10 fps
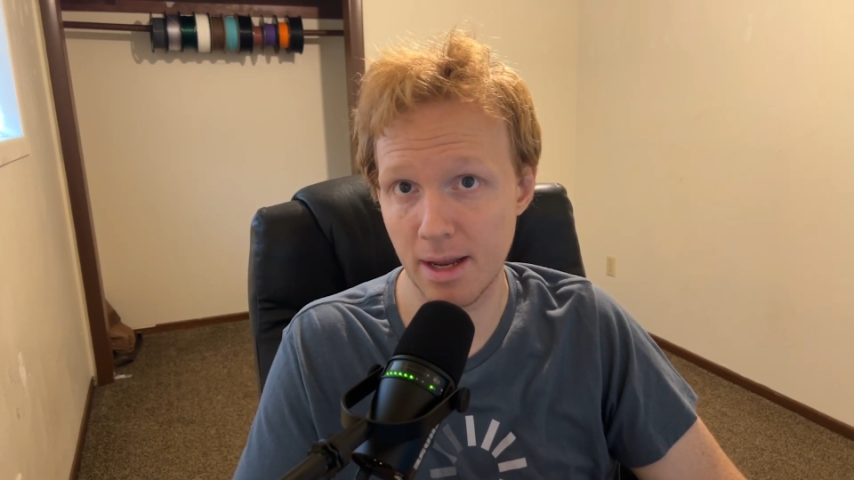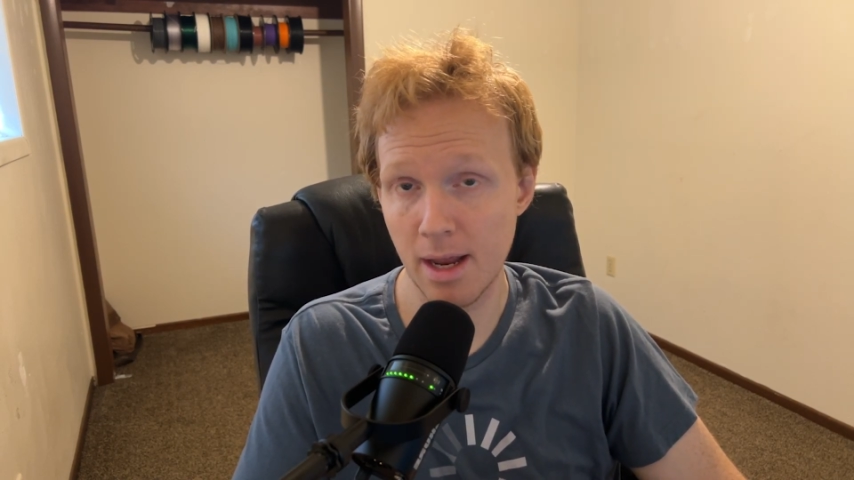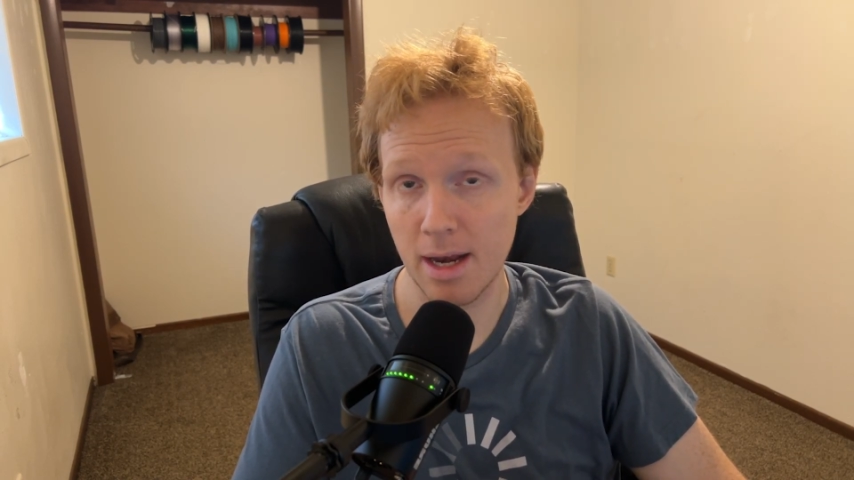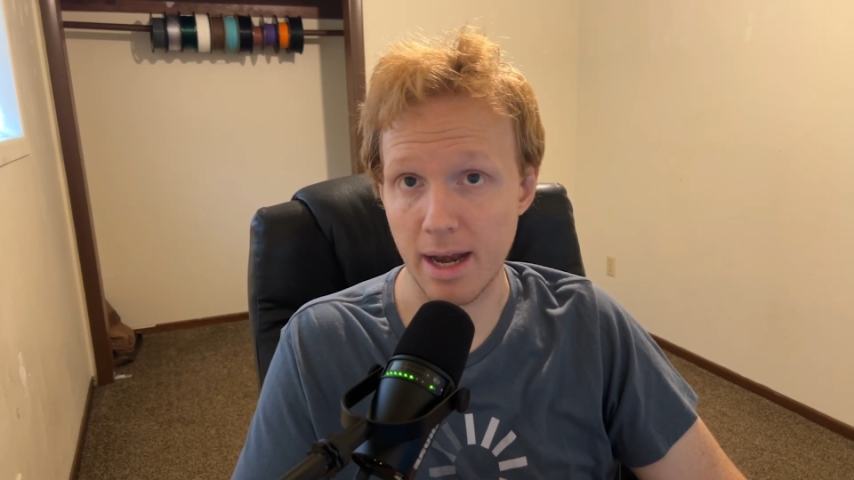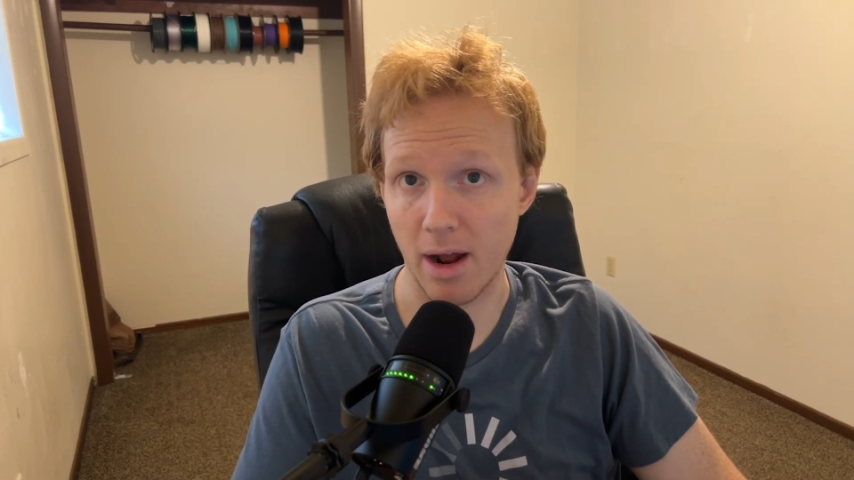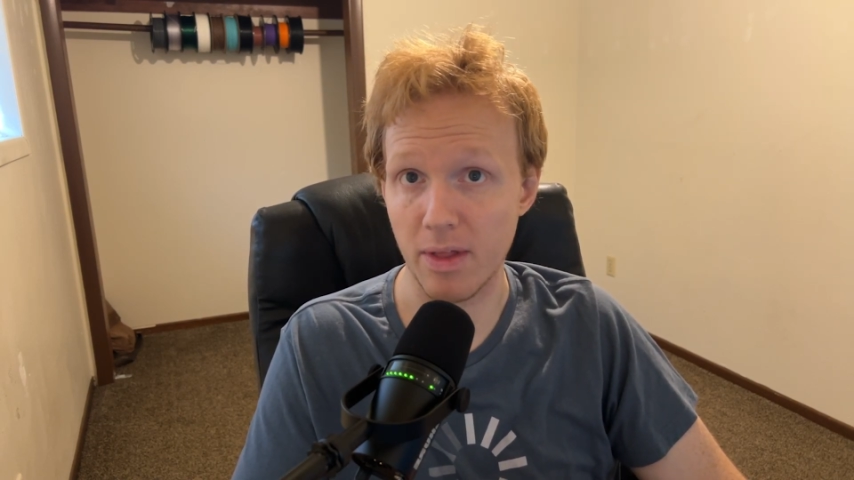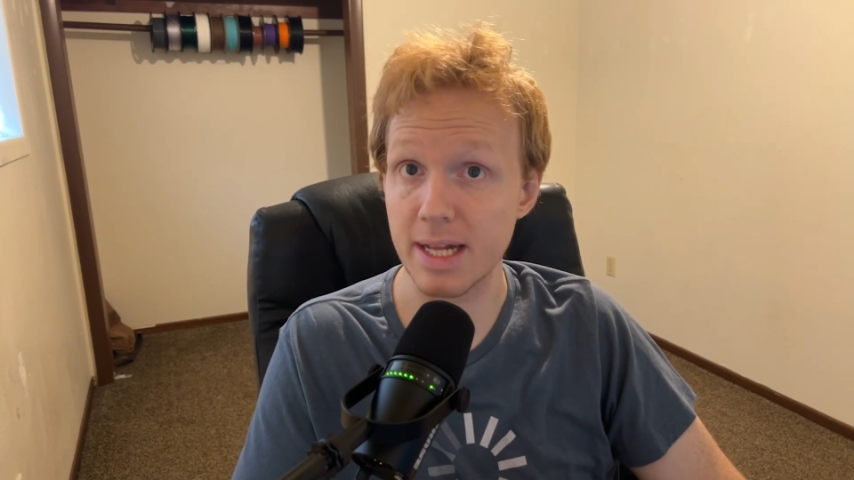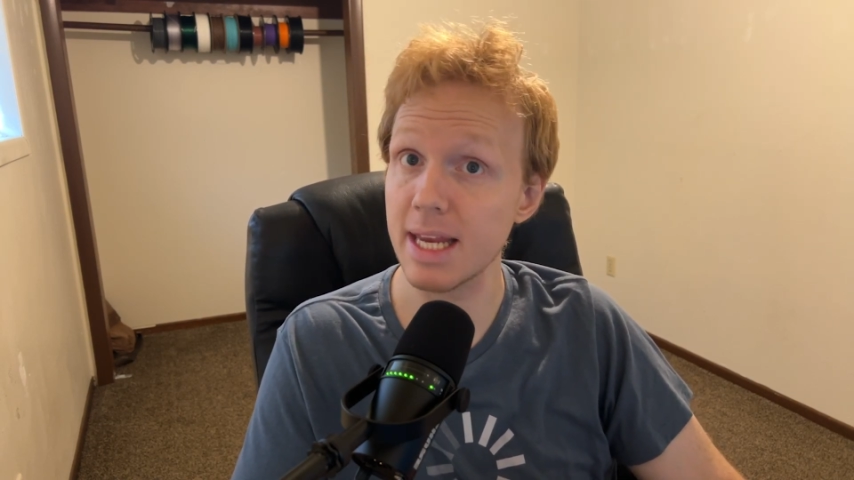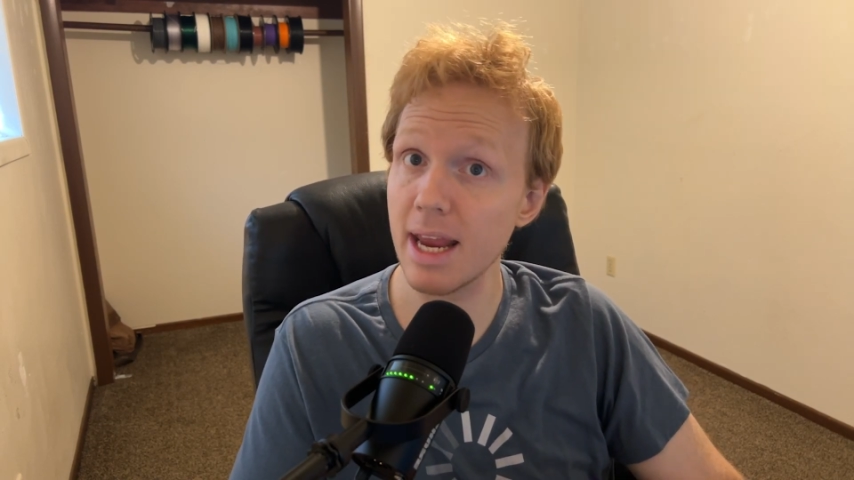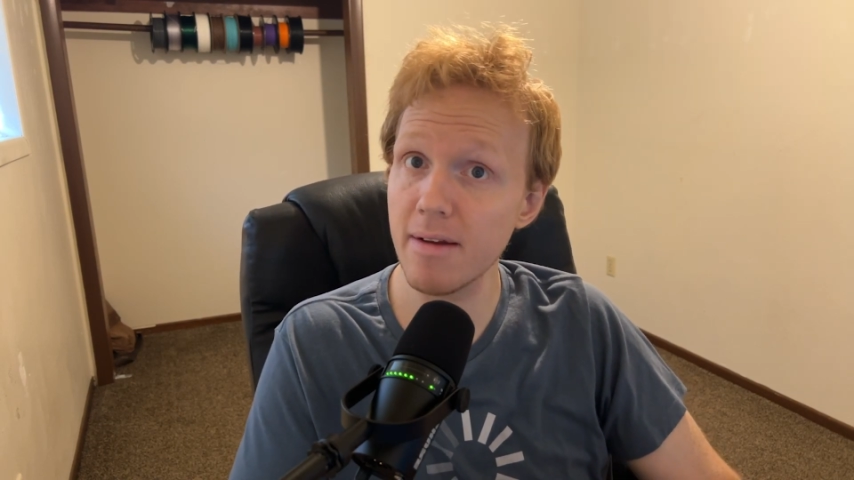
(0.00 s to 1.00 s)
Now,
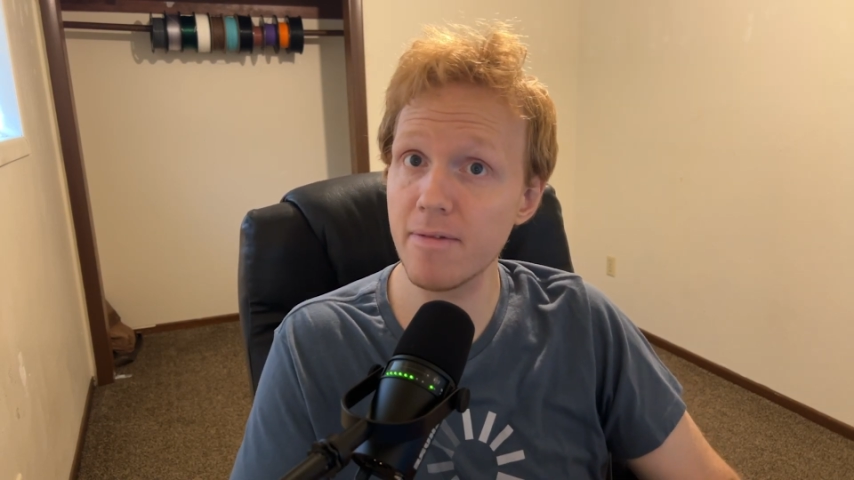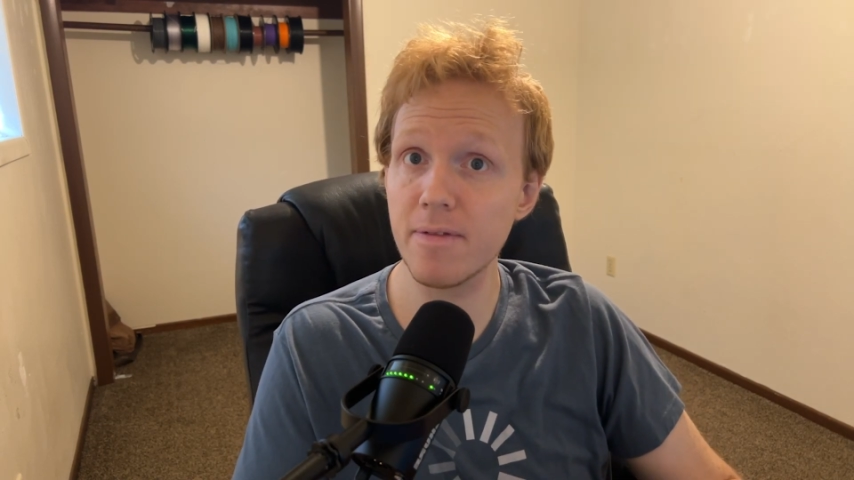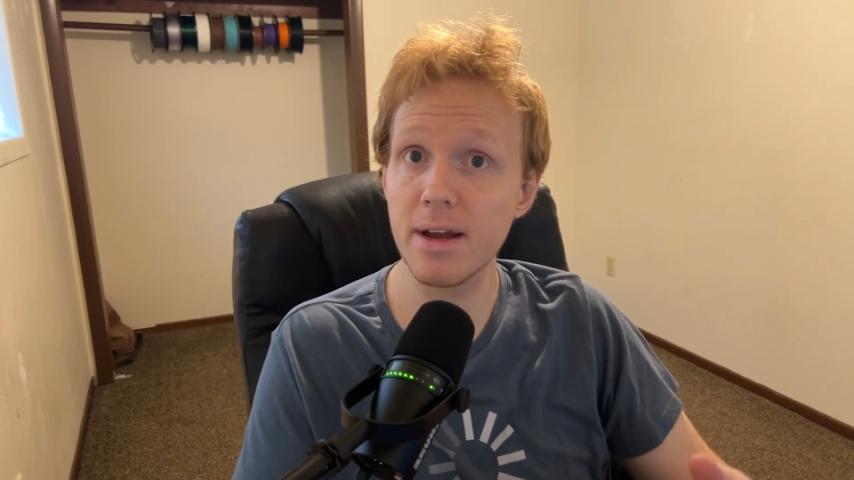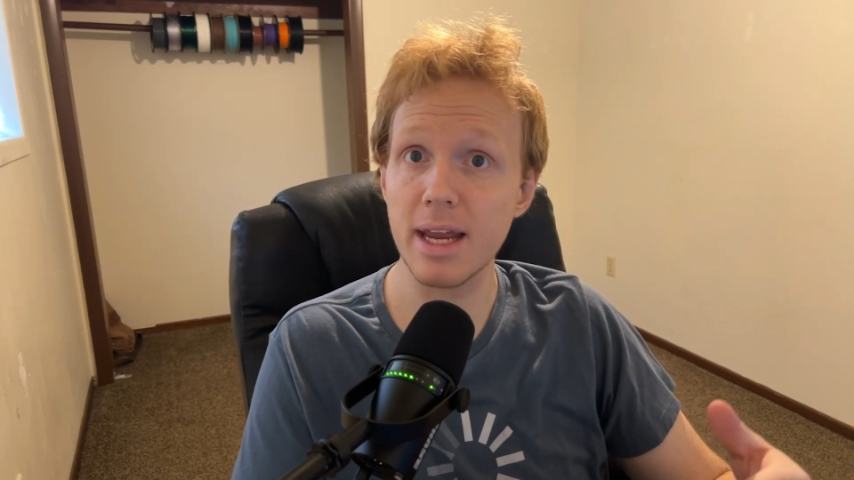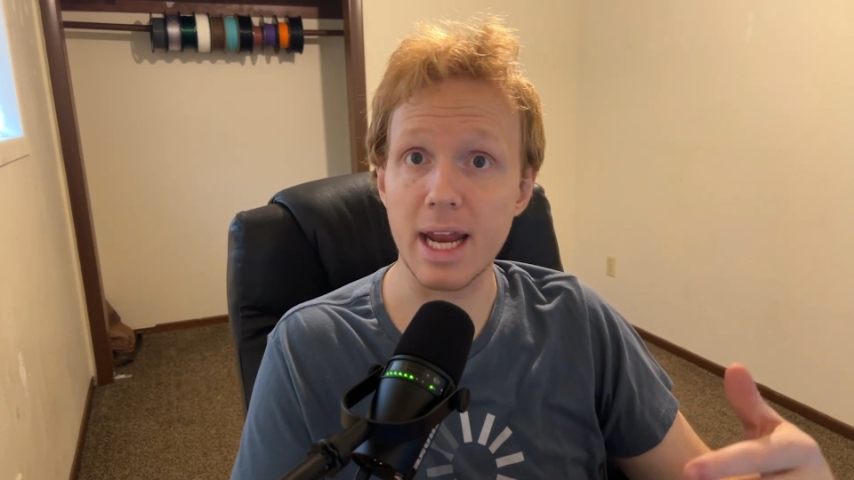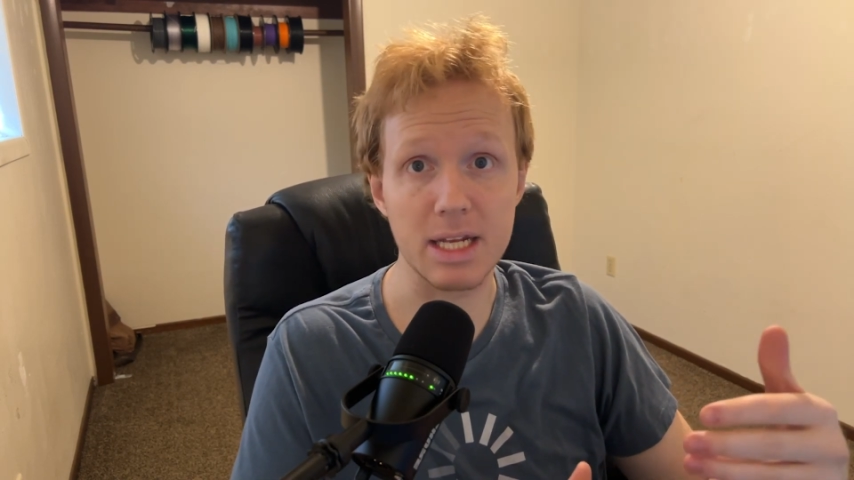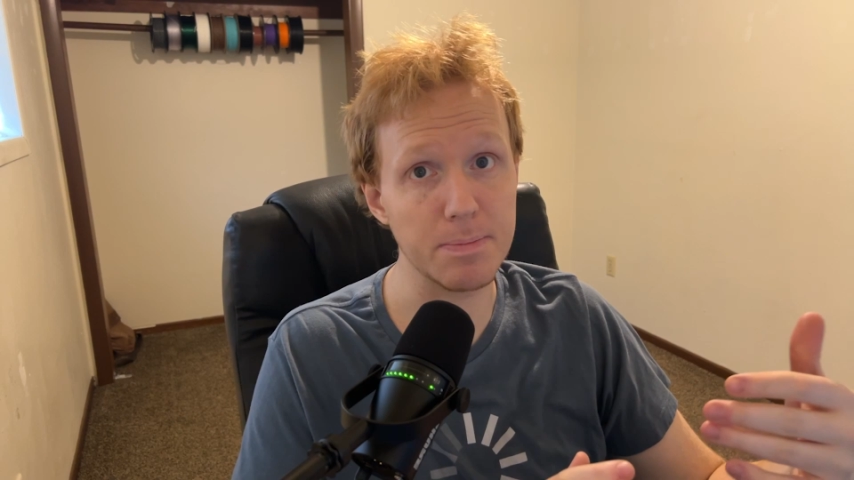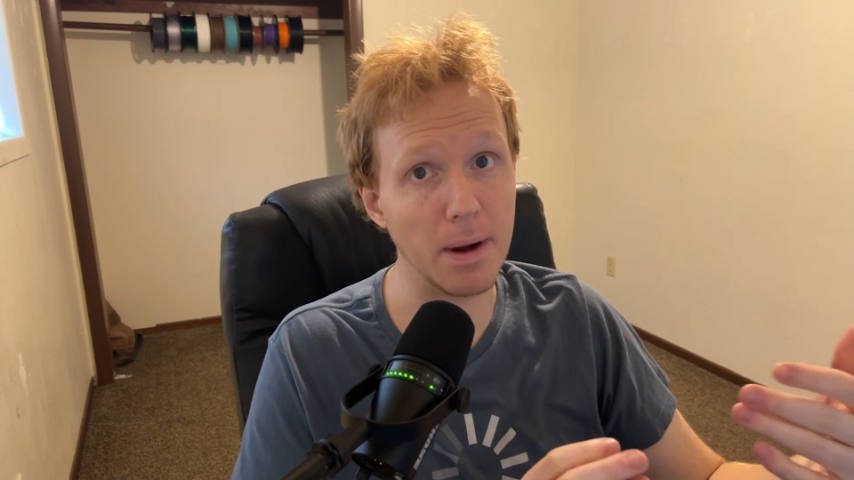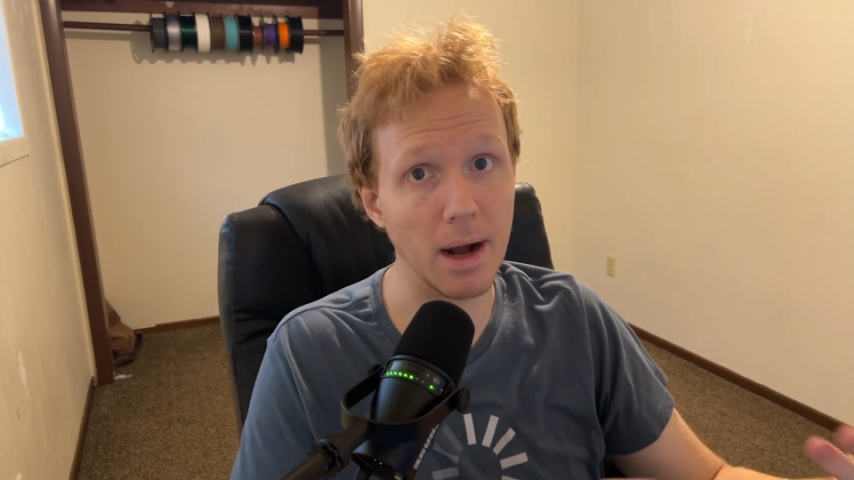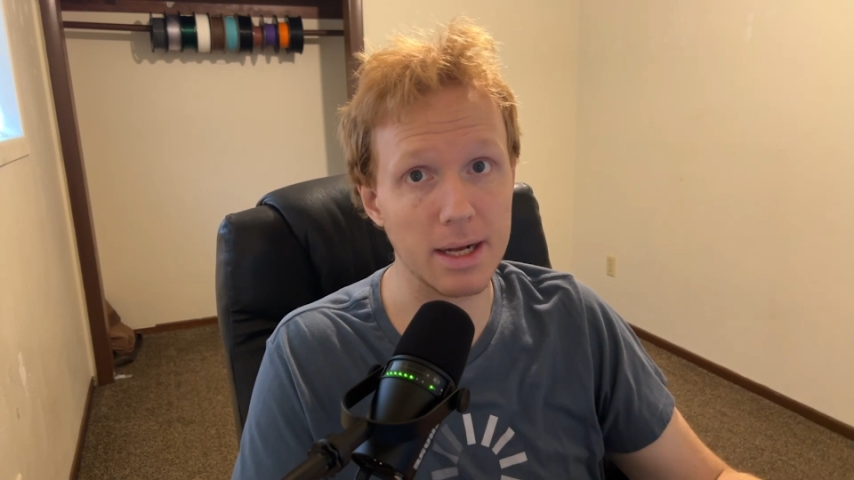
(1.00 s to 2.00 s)
that's if it's
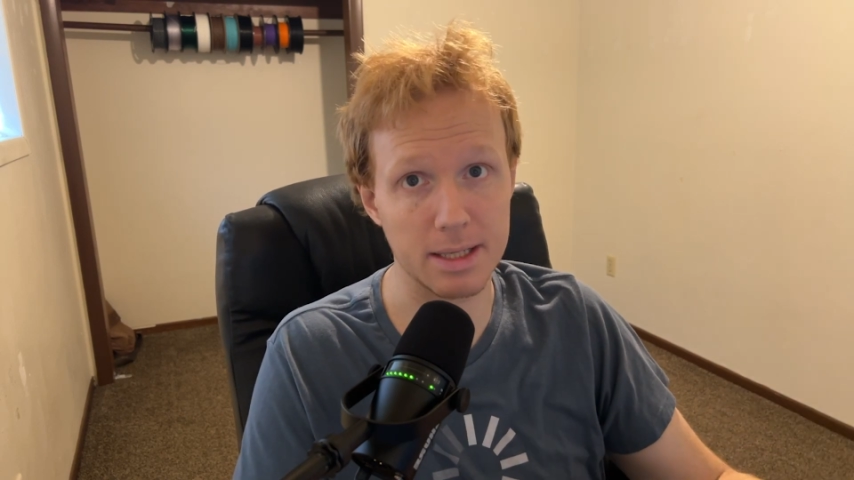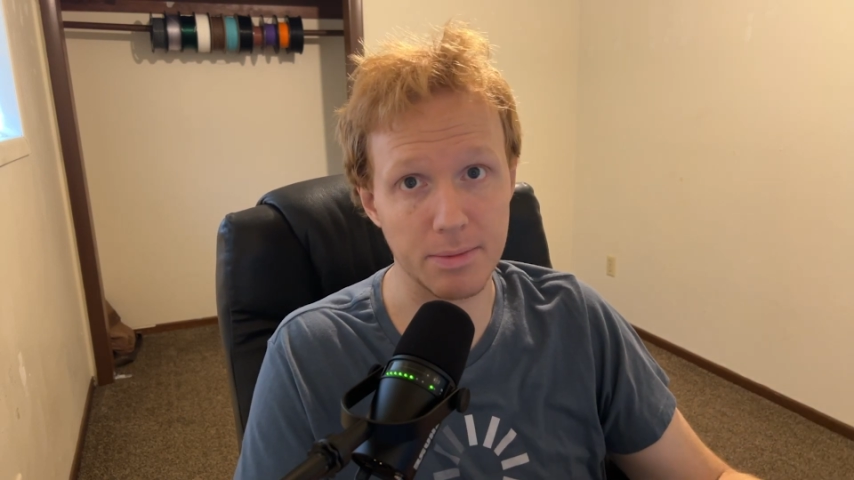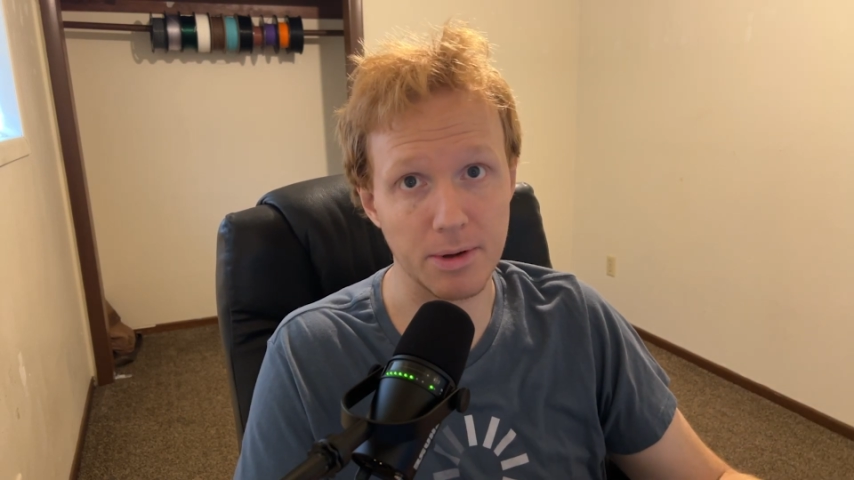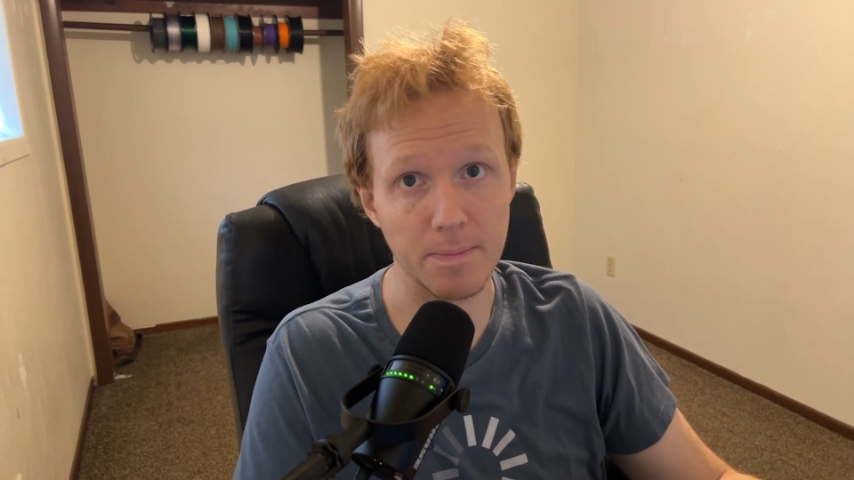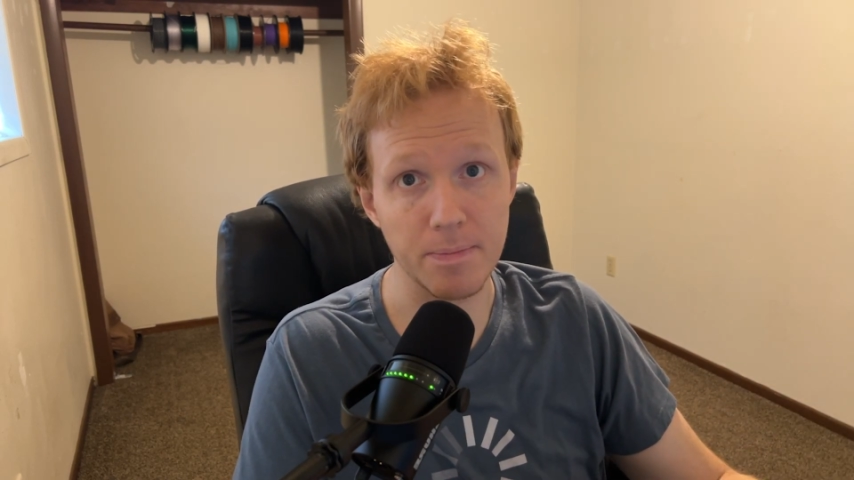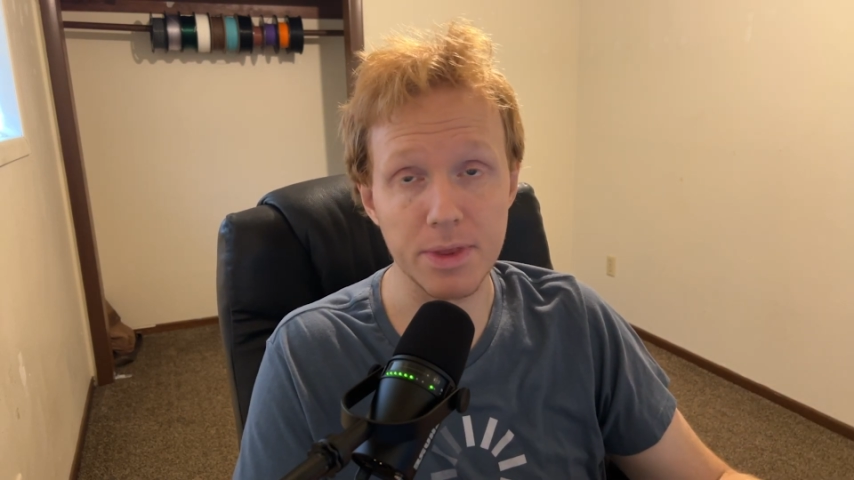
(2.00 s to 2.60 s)
possible.